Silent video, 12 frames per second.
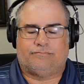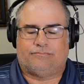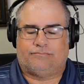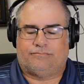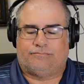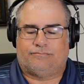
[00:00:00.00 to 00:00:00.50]

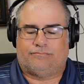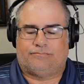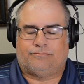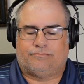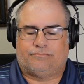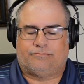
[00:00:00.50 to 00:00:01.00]

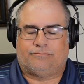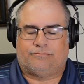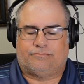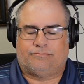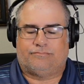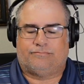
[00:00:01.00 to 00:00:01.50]

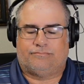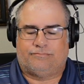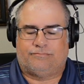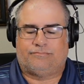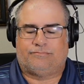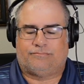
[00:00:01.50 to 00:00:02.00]

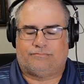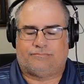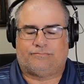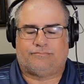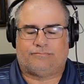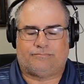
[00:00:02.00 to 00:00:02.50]

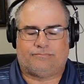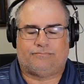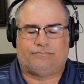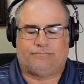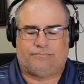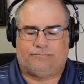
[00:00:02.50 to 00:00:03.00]

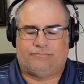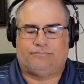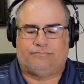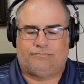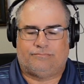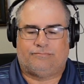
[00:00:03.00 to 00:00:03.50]

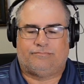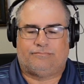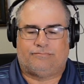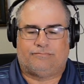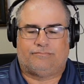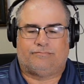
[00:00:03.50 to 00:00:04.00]

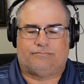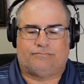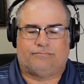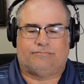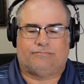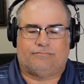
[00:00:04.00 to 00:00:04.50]

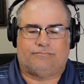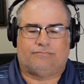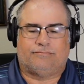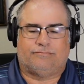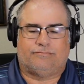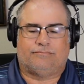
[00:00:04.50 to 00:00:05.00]

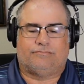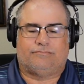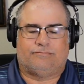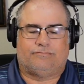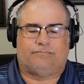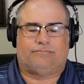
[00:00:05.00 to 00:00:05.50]

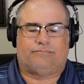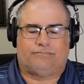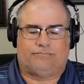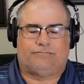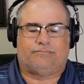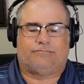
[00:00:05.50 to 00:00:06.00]

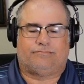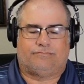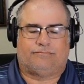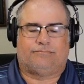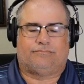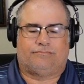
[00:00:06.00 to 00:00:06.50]

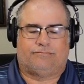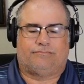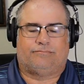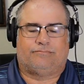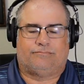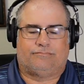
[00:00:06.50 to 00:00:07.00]

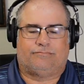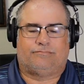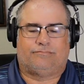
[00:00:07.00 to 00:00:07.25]
(not speaking)